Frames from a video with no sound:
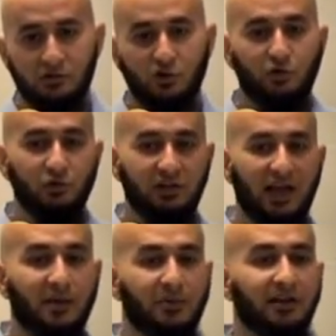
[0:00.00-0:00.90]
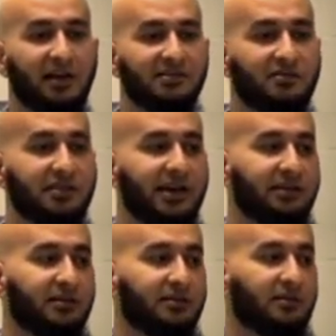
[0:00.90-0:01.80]
So do we capitalize on
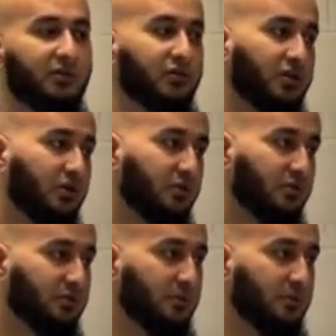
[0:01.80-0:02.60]
that or no?